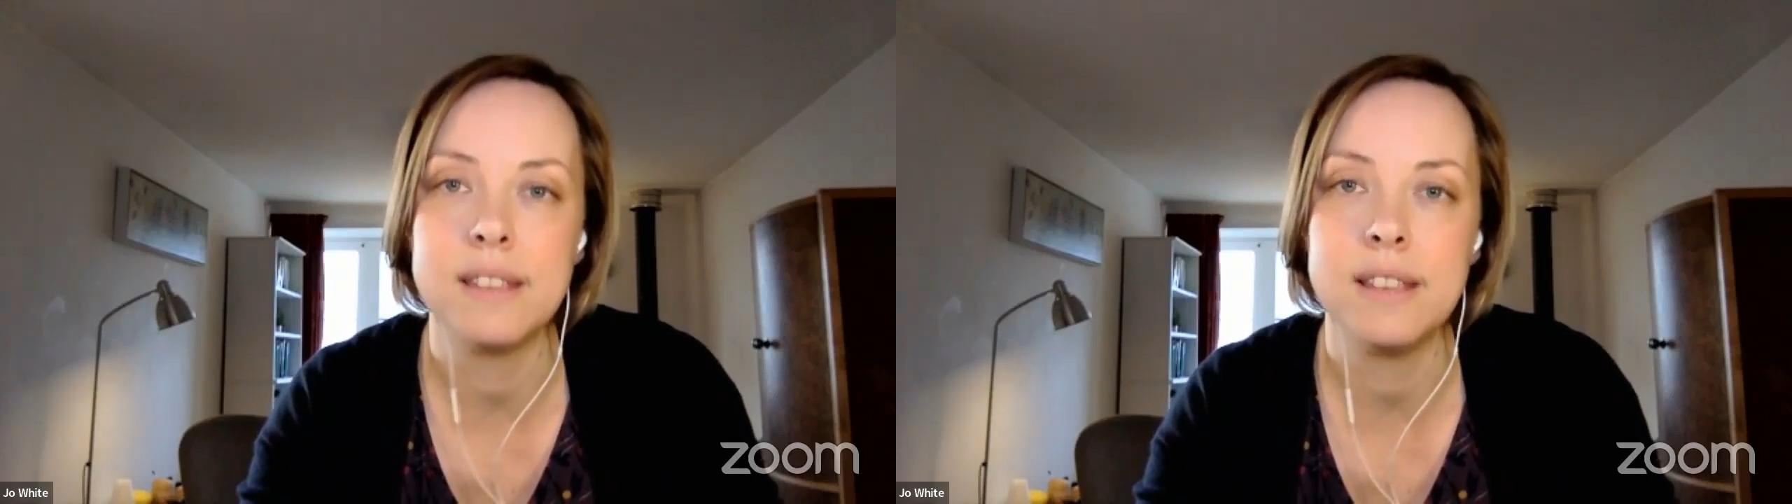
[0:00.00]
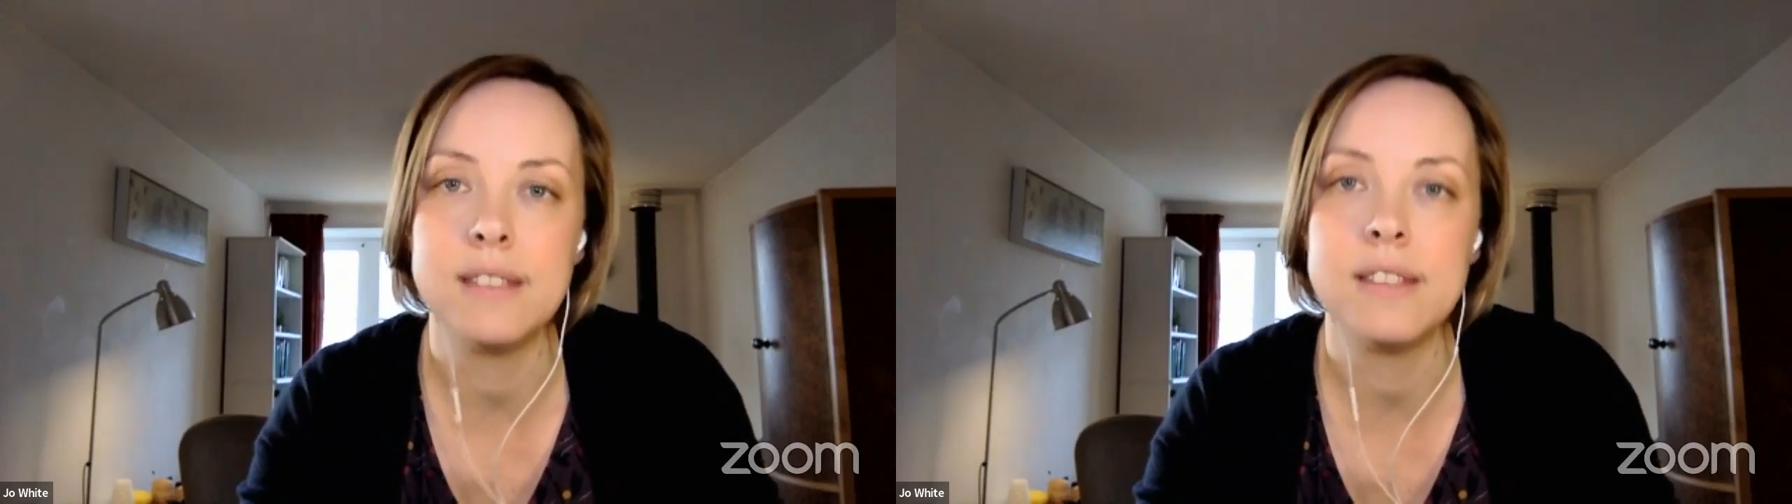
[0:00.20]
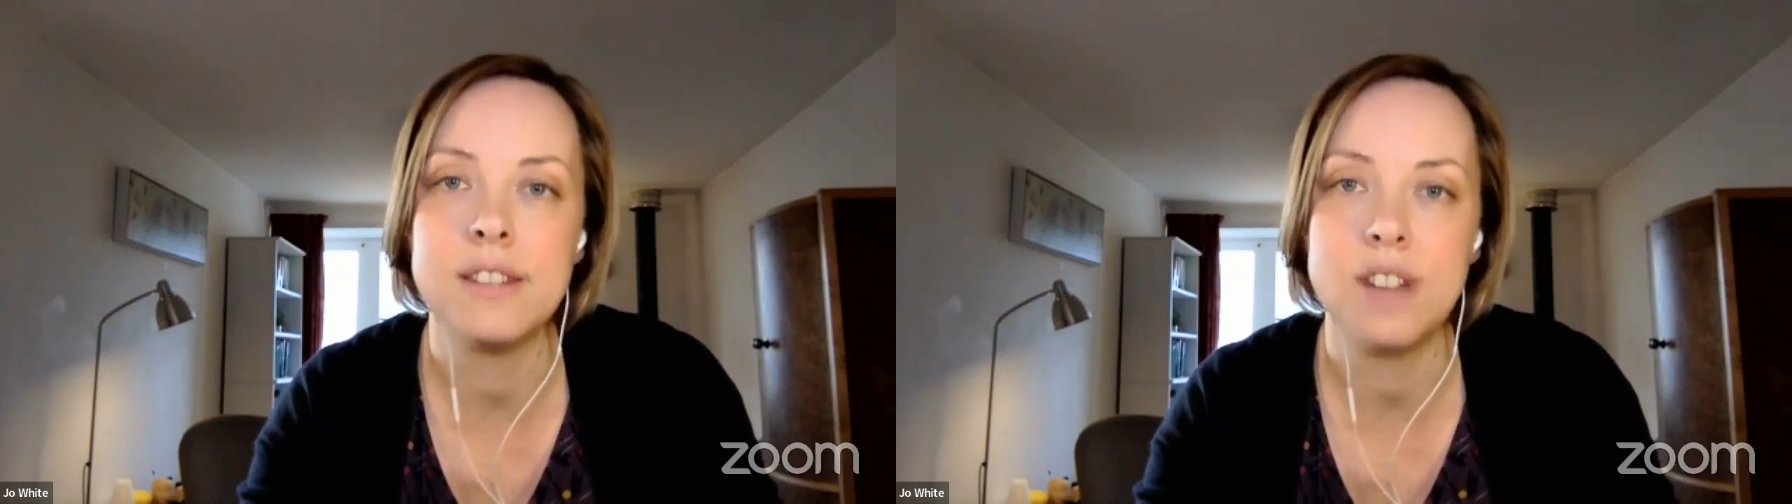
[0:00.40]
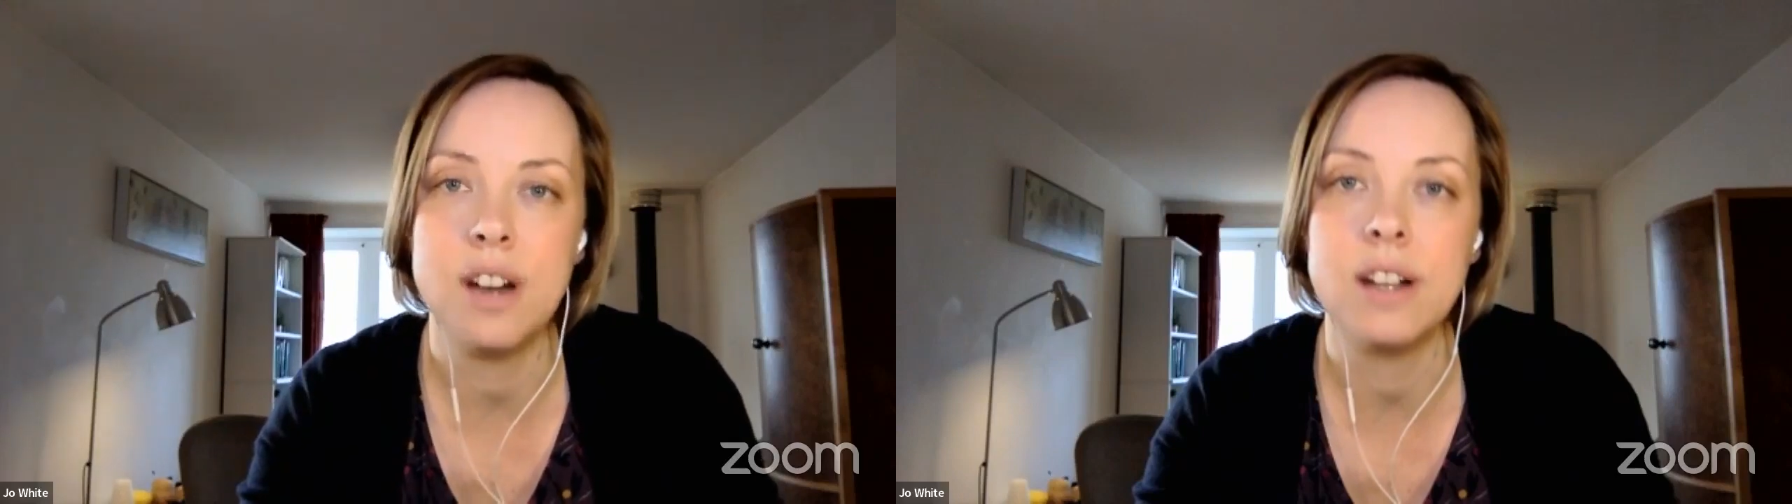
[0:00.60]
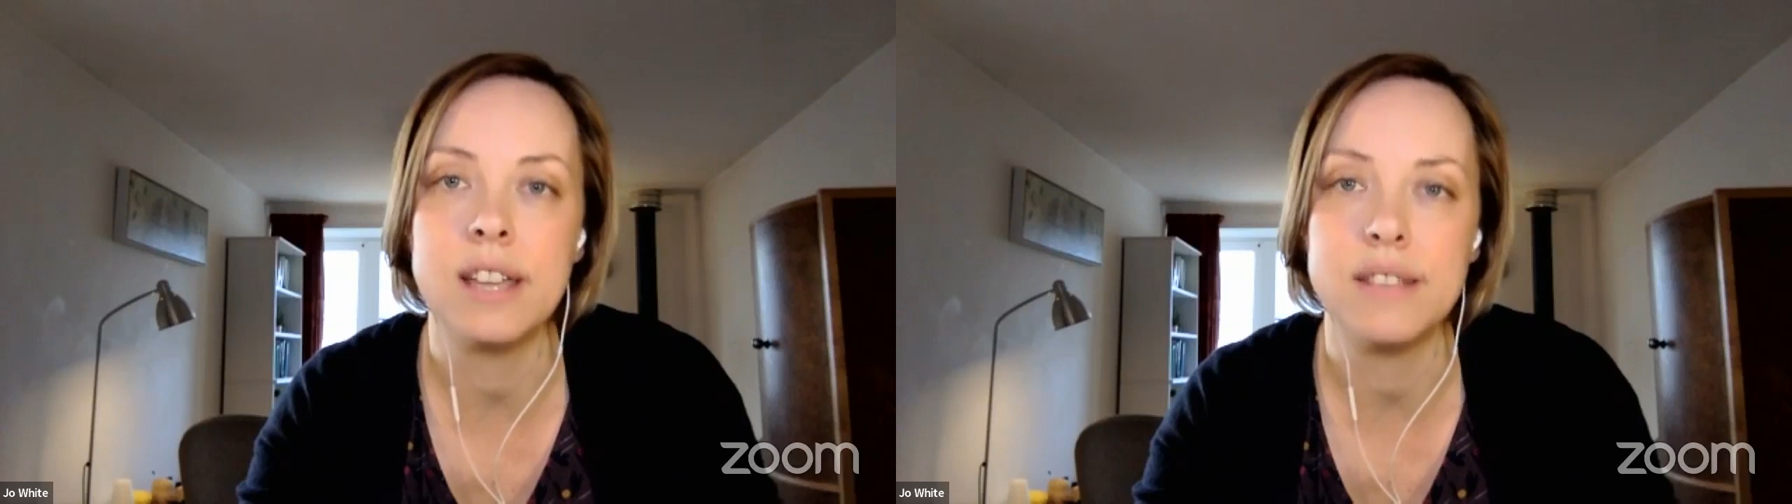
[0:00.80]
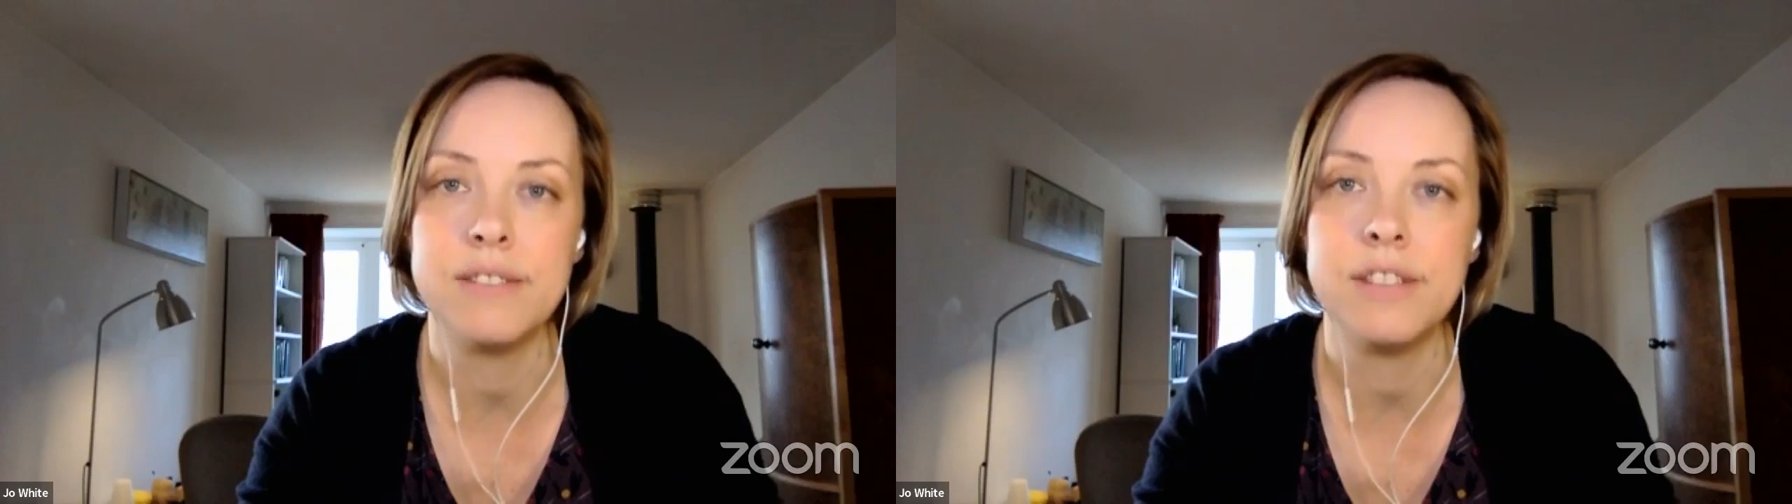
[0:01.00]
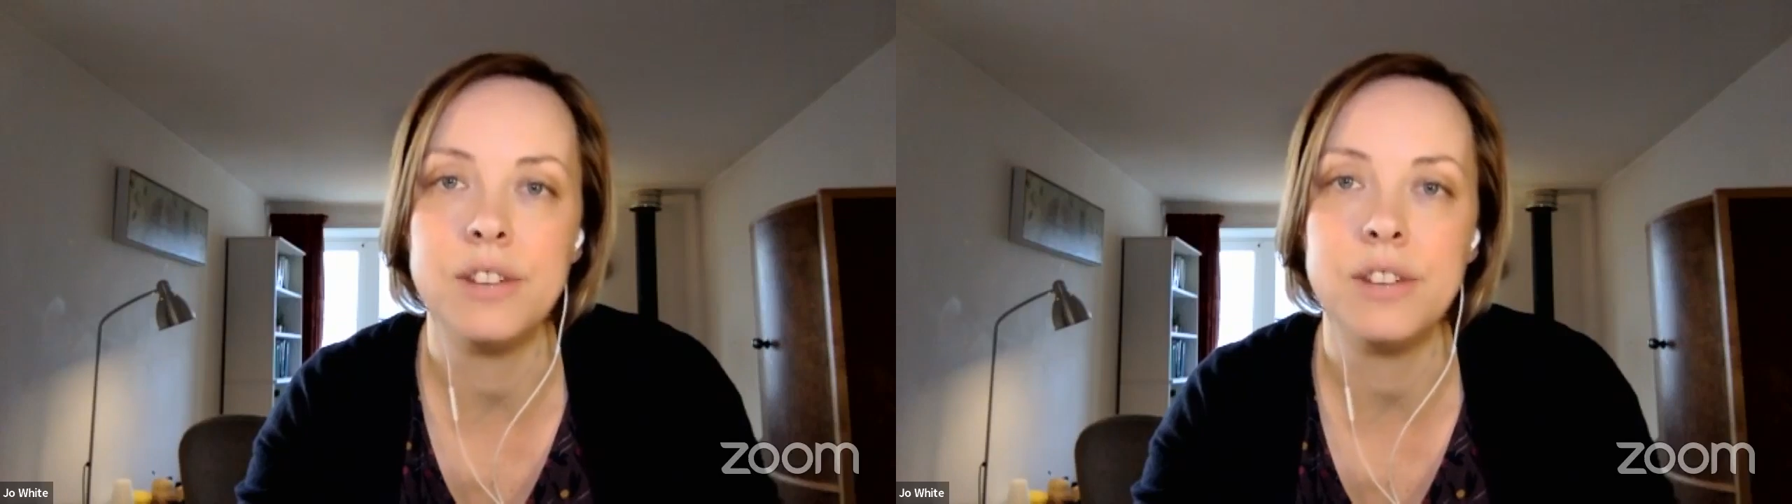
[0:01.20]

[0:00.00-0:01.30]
as the target for